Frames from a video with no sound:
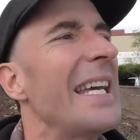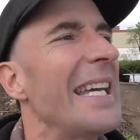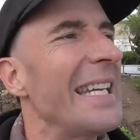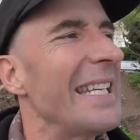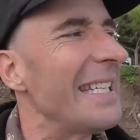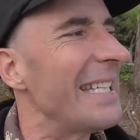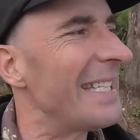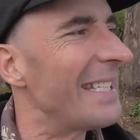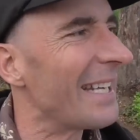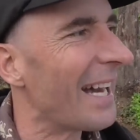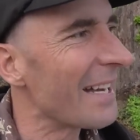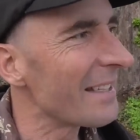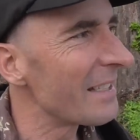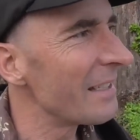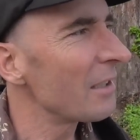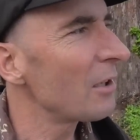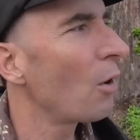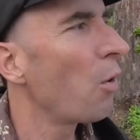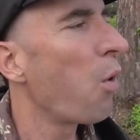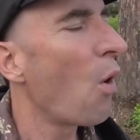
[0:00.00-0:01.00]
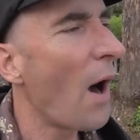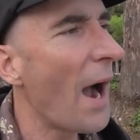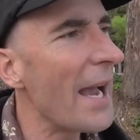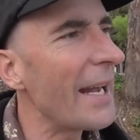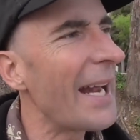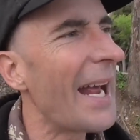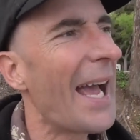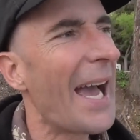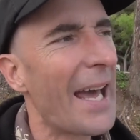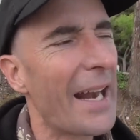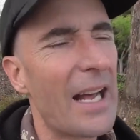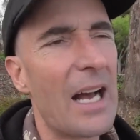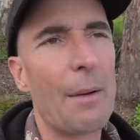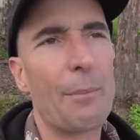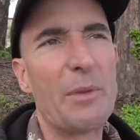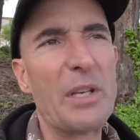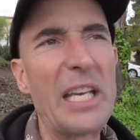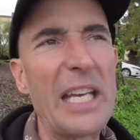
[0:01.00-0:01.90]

It doesn't quite add up.